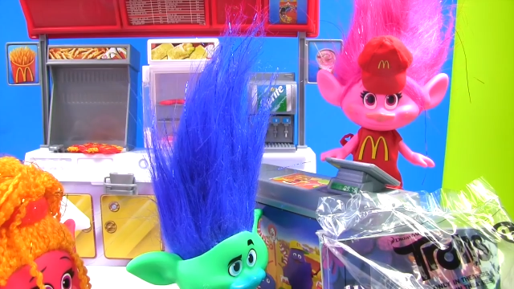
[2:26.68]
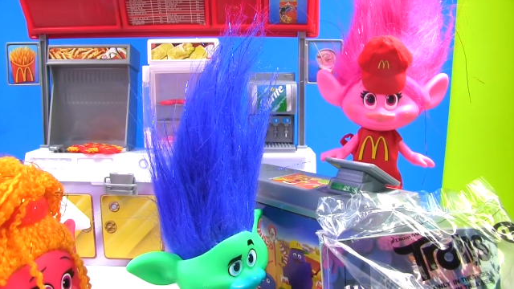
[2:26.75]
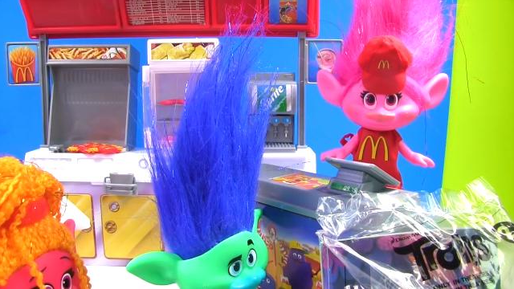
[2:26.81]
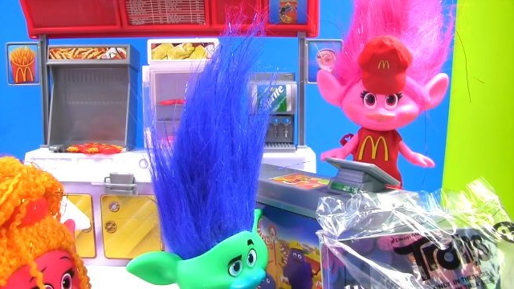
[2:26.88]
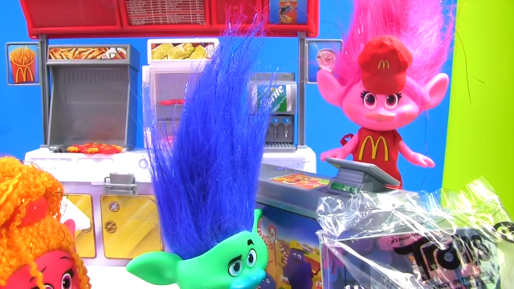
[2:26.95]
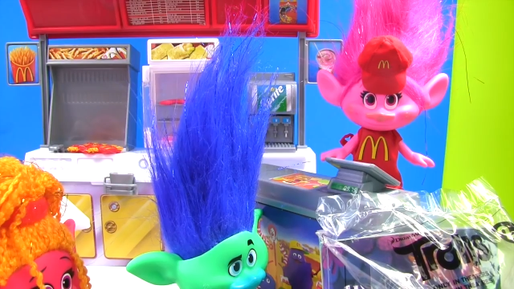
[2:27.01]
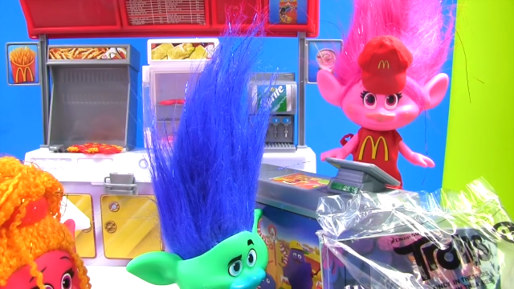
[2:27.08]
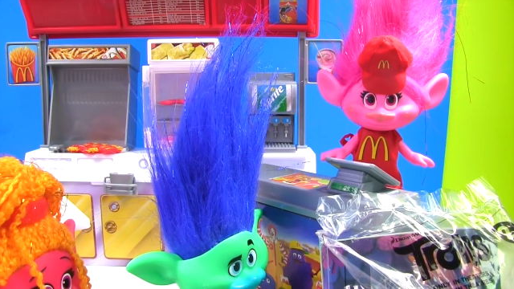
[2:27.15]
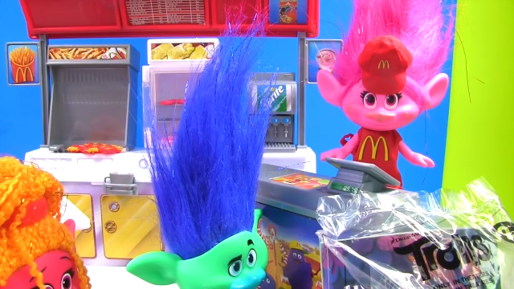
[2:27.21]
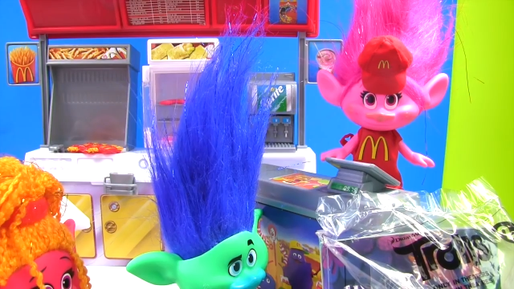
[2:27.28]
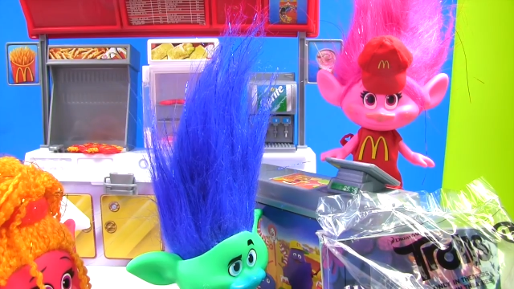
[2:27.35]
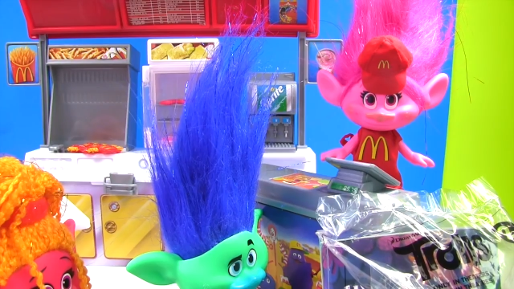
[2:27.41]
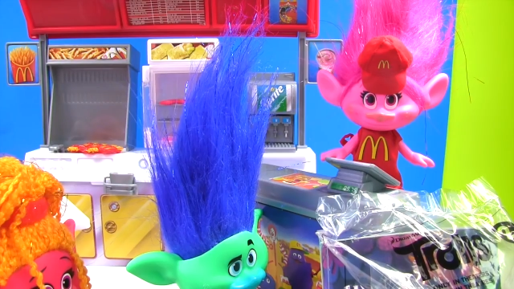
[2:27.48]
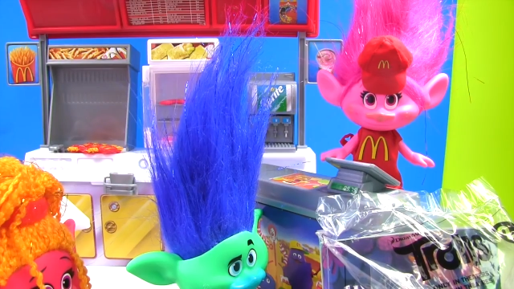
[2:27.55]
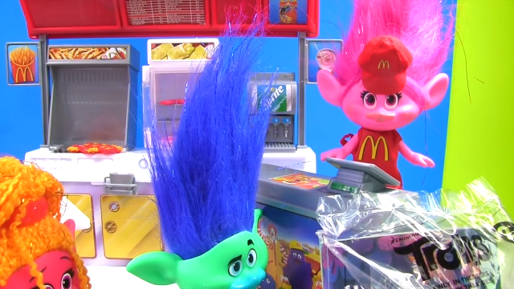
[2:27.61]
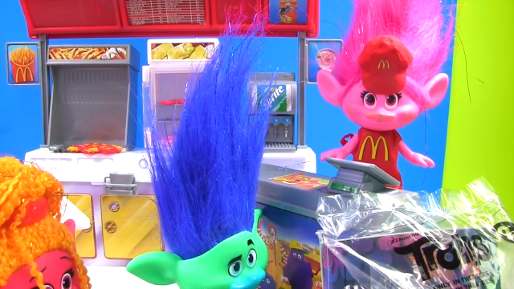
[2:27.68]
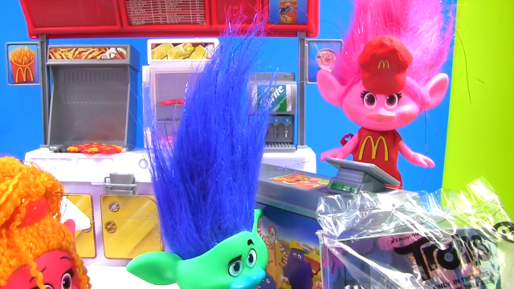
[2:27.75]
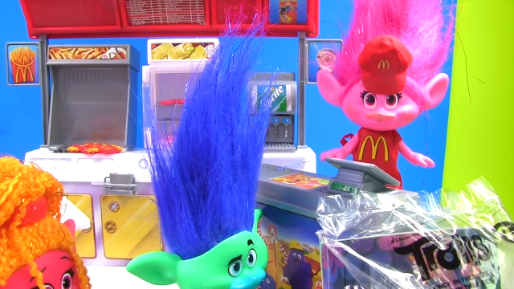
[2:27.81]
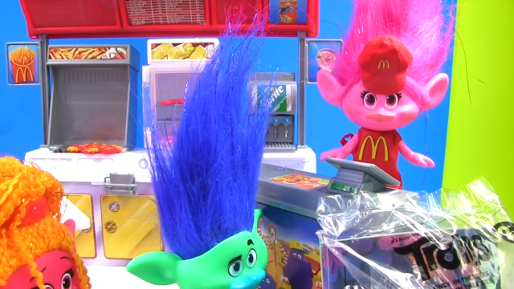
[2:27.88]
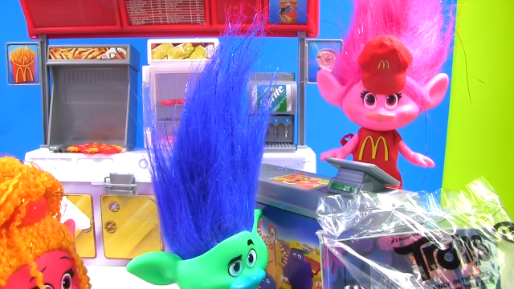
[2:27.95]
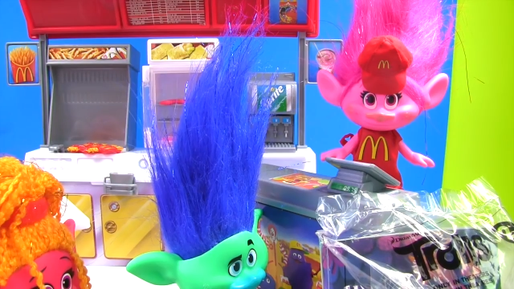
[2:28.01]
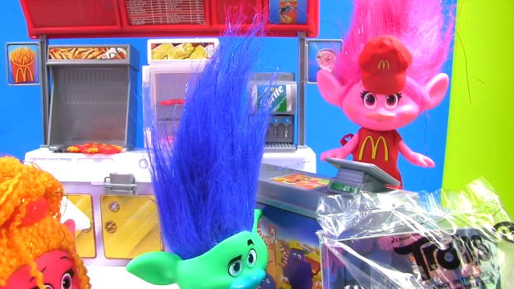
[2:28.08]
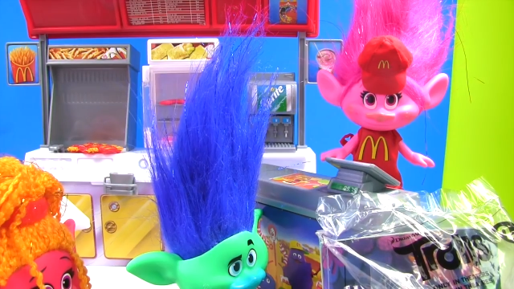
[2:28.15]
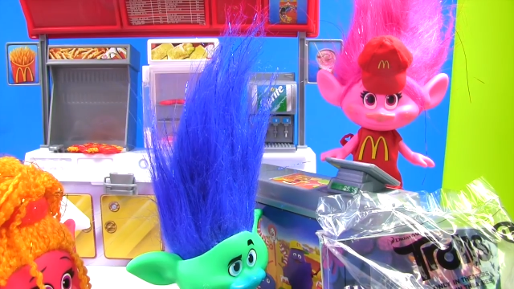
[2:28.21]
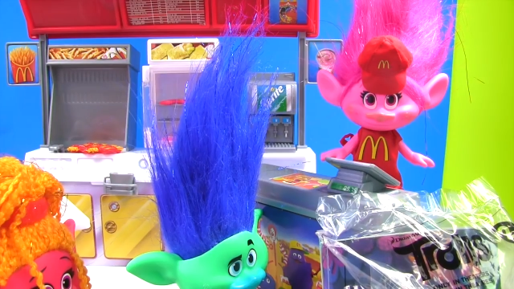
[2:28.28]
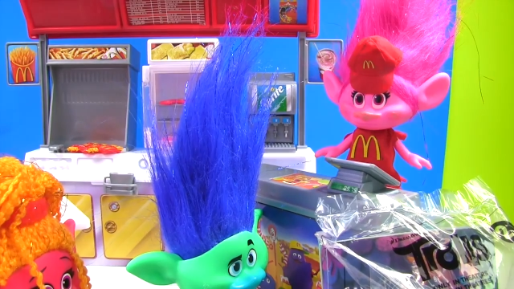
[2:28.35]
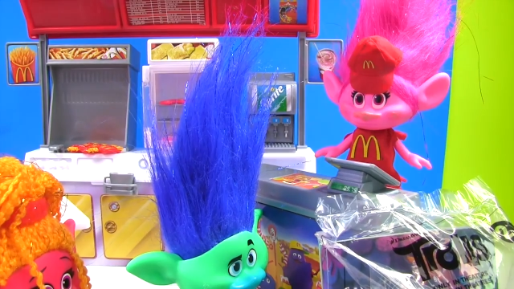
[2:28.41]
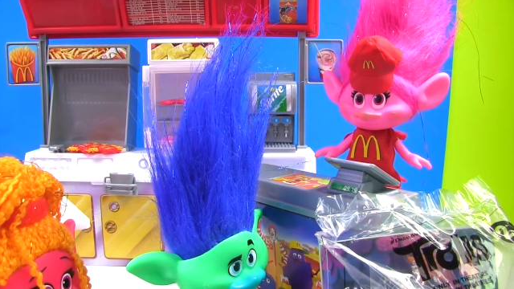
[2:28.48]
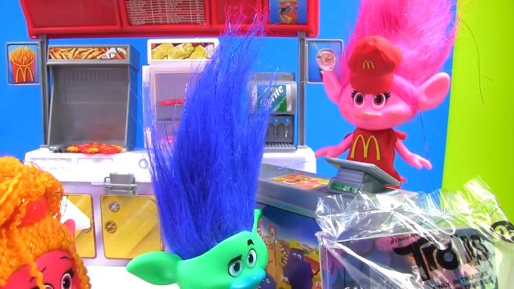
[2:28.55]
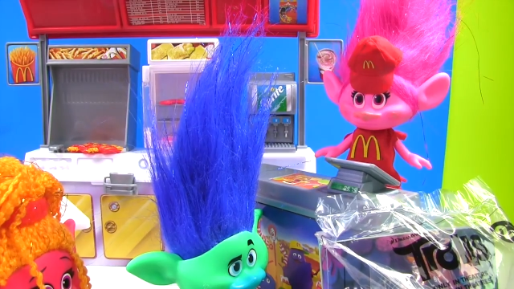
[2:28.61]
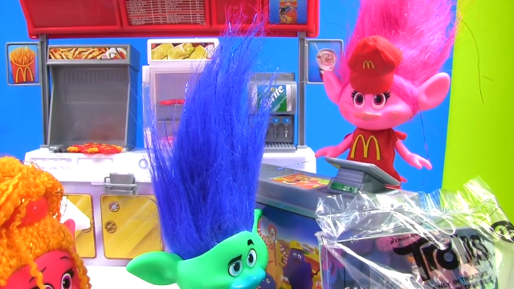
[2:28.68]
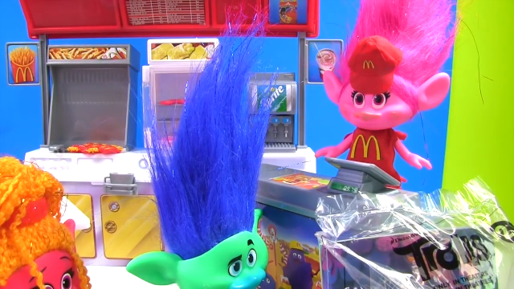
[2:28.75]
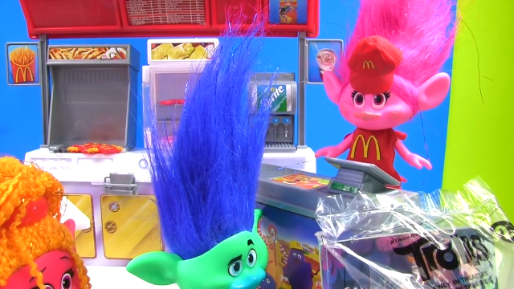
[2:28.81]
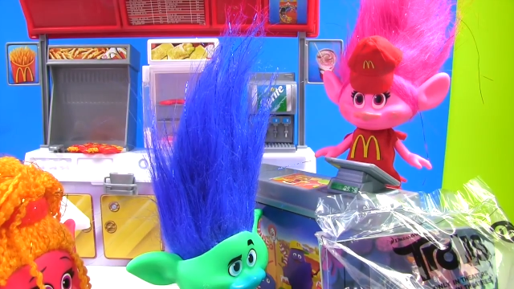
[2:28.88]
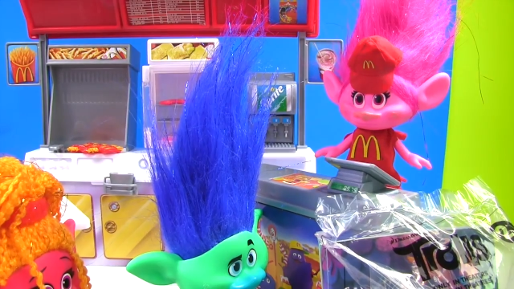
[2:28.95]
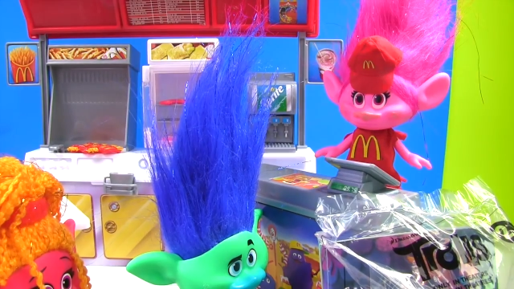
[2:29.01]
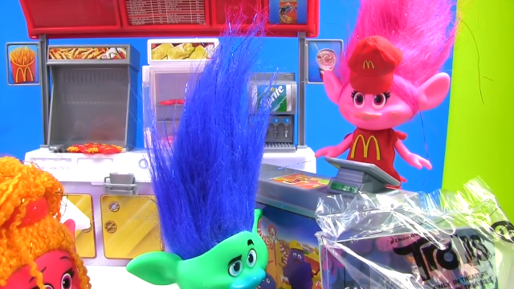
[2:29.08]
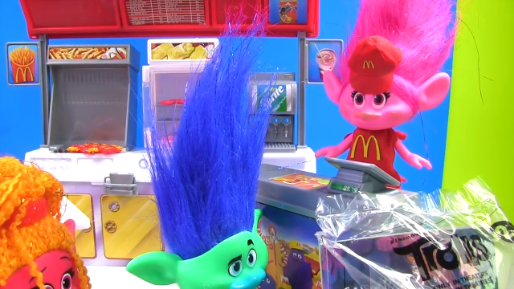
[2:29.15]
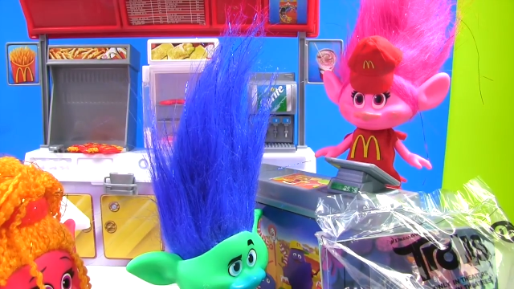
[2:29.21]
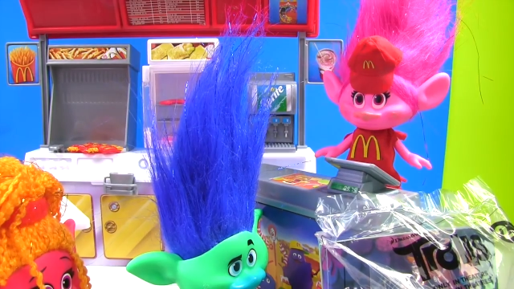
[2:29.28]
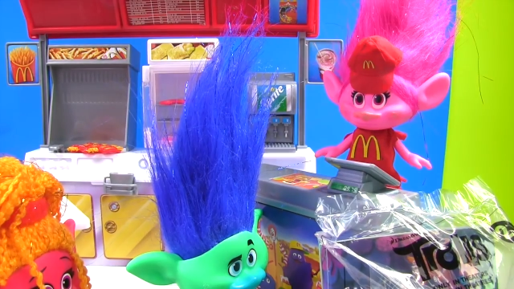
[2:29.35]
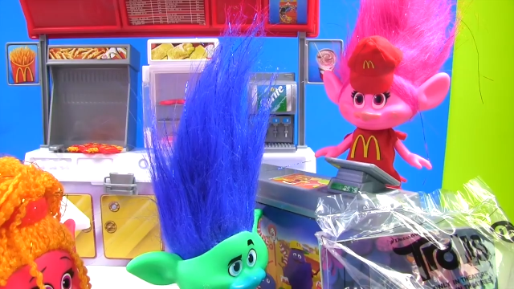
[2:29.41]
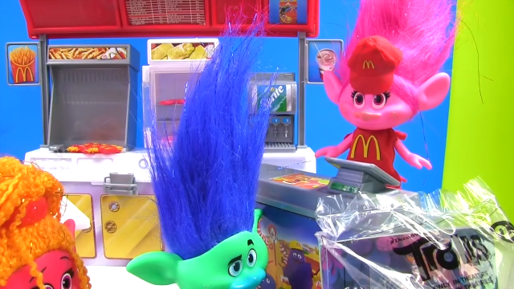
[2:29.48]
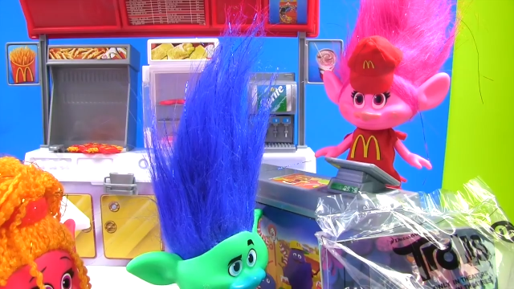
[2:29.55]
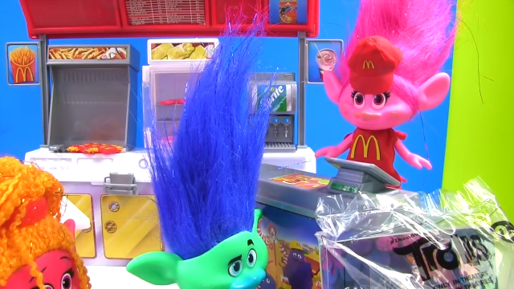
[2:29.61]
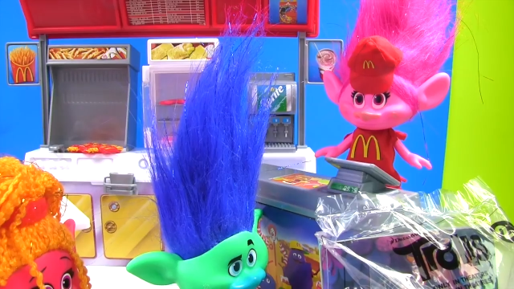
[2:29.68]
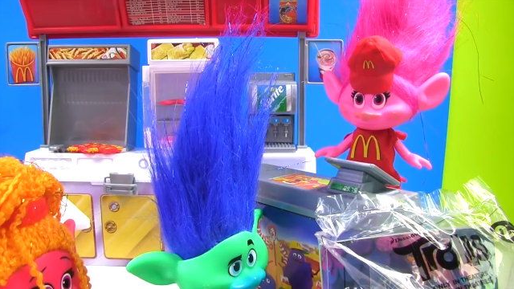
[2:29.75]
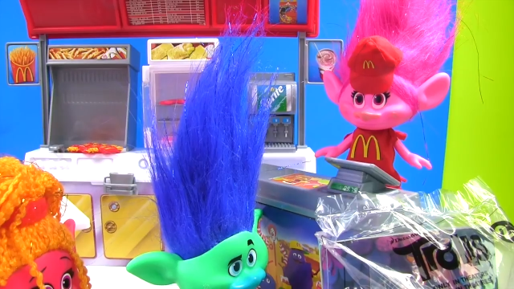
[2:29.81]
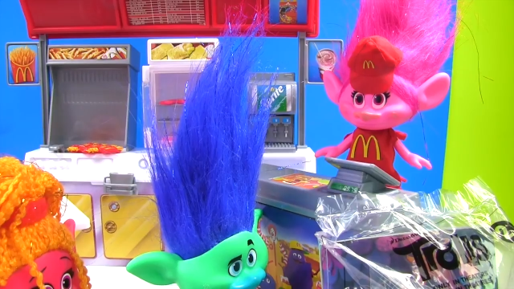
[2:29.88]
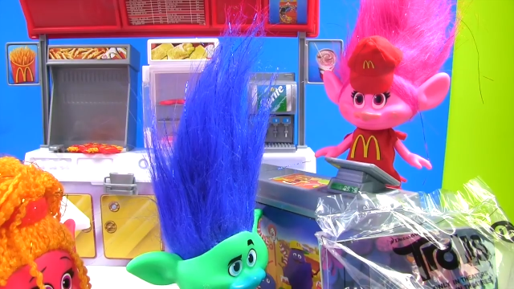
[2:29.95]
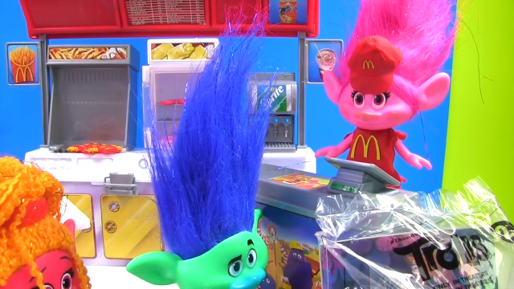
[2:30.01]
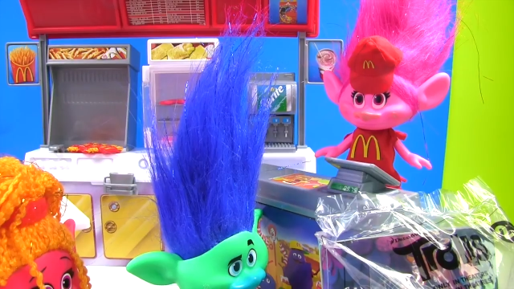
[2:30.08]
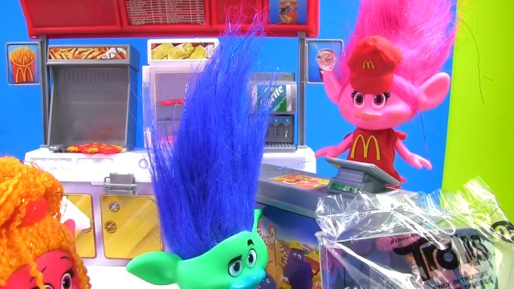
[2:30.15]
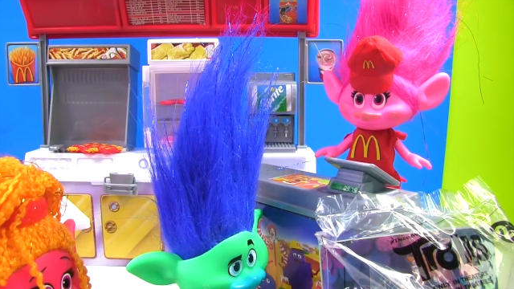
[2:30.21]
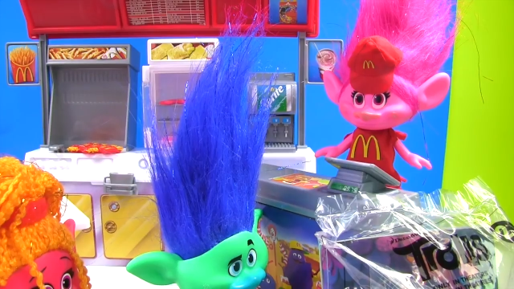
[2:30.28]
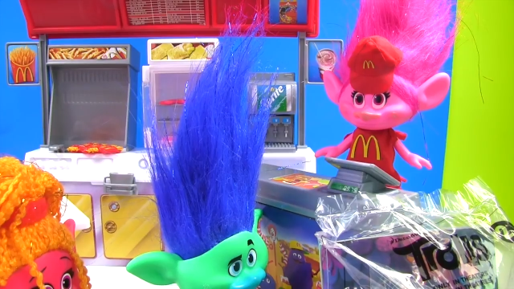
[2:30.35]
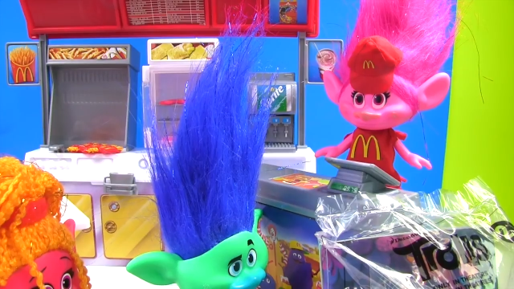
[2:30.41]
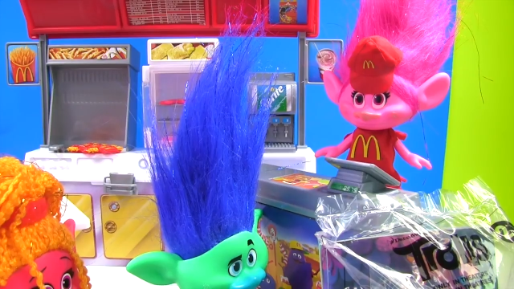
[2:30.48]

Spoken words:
Nobody's mouth can be seen.